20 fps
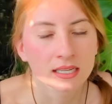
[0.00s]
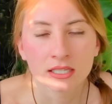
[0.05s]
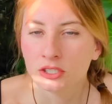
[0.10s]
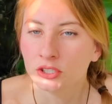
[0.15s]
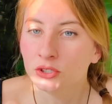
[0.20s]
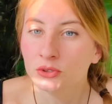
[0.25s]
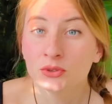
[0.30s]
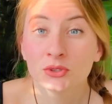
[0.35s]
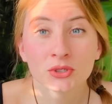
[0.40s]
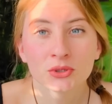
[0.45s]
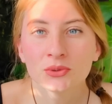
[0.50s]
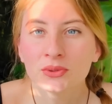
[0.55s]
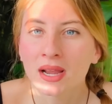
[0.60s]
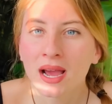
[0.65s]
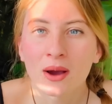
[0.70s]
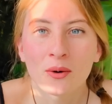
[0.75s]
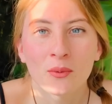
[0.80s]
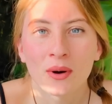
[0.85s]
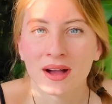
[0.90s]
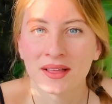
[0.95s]
you do
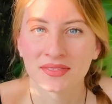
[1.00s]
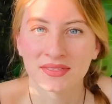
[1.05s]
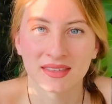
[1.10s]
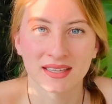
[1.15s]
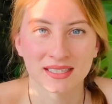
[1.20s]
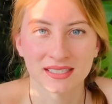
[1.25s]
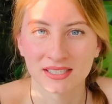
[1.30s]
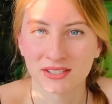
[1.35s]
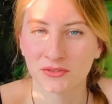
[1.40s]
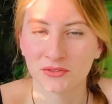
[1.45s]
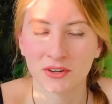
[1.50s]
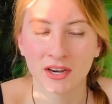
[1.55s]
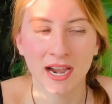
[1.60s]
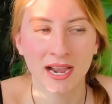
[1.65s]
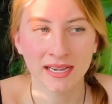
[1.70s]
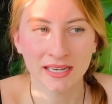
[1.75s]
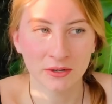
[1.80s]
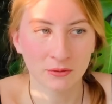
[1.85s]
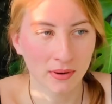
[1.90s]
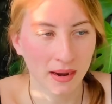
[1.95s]
not want this for
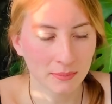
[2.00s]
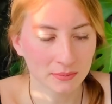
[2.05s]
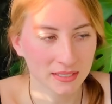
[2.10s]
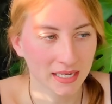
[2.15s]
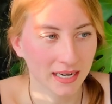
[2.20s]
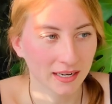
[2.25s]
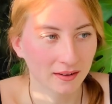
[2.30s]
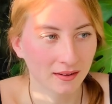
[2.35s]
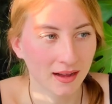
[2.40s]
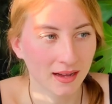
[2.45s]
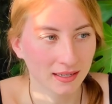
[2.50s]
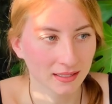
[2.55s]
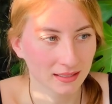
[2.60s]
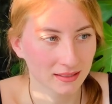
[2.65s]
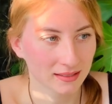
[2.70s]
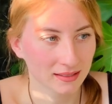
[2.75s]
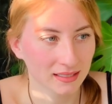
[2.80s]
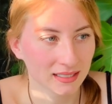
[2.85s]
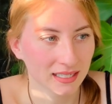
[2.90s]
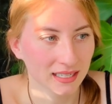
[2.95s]
any reptile,
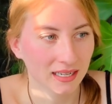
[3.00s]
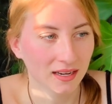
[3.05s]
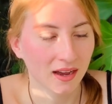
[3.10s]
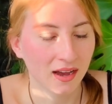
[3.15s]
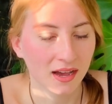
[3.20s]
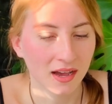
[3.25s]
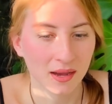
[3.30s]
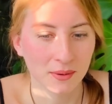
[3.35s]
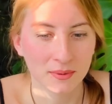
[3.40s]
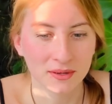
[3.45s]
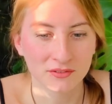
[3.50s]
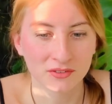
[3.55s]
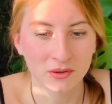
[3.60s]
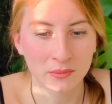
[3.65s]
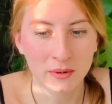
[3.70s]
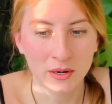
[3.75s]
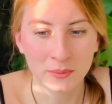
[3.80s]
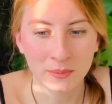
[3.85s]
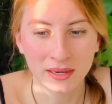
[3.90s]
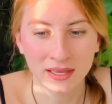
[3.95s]
honestly. And for
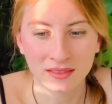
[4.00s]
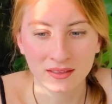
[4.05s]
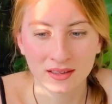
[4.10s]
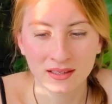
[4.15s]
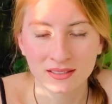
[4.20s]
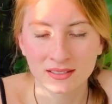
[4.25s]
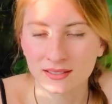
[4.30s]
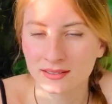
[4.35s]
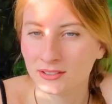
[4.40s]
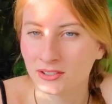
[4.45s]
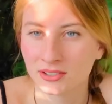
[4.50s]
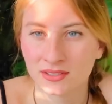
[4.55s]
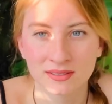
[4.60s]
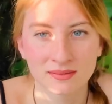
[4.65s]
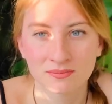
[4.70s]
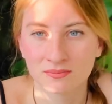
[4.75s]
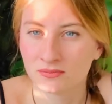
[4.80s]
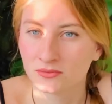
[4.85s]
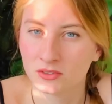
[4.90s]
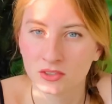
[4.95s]
ball pythons, just
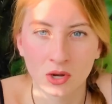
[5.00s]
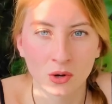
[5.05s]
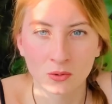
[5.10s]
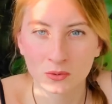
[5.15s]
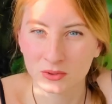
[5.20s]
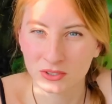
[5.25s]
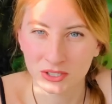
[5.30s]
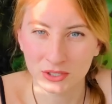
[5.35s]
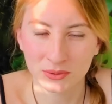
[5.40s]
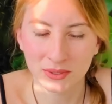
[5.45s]
don't do